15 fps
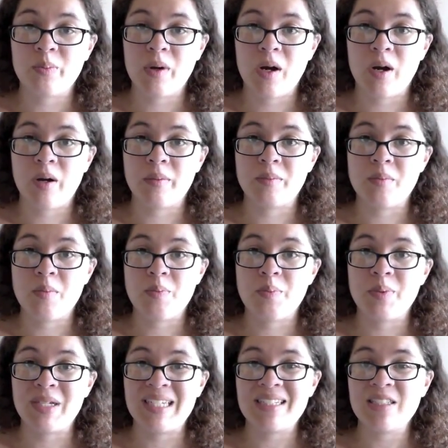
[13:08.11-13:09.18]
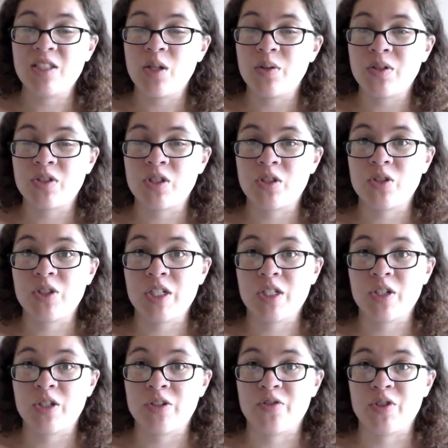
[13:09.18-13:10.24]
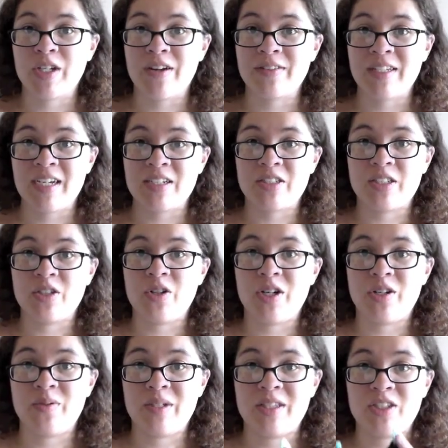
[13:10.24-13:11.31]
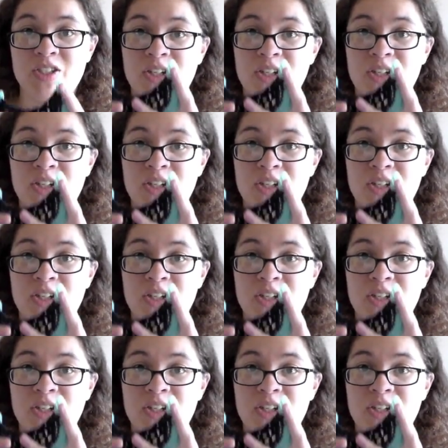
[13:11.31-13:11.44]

but you know, there's a learning curve. You have to actually know how to read the